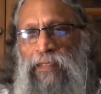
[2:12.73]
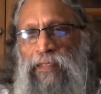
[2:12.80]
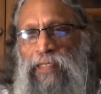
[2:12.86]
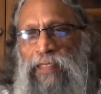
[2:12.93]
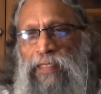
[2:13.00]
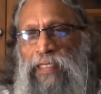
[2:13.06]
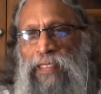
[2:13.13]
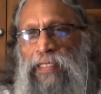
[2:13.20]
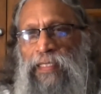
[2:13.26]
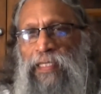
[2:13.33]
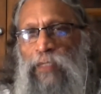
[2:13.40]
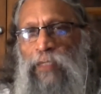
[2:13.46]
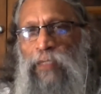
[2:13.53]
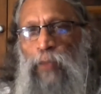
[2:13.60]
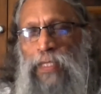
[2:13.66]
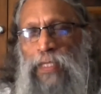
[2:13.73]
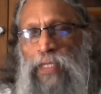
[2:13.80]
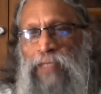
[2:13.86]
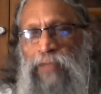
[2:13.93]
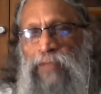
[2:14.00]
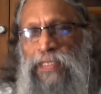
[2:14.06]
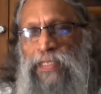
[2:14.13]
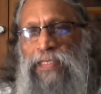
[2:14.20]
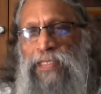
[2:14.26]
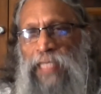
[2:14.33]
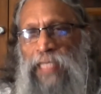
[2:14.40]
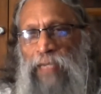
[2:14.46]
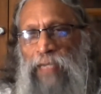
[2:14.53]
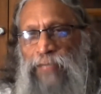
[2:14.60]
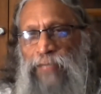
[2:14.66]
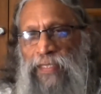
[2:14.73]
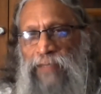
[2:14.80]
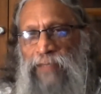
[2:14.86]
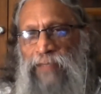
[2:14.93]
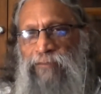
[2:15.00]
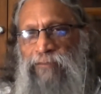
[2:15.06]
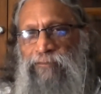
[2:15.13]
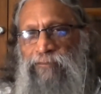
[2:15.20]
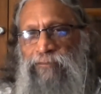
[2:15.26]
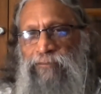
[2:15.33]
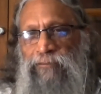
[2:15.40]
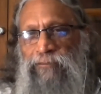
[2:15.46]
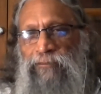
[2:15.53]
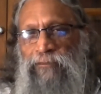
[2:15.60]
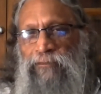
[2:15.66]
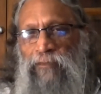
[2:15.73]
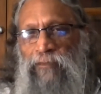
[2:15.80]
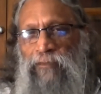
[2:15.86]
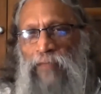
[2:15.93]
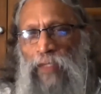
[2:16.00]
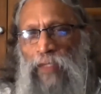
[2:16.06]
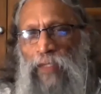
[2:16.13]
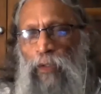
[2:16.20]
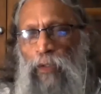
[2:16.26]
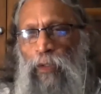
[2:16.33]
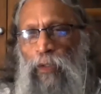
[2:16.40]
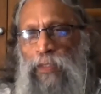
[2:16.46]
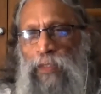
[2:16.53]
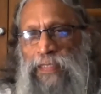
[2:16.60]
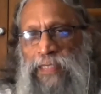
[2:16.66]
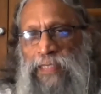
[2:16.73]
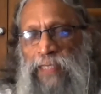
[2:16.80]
the inner work which is happening all the time.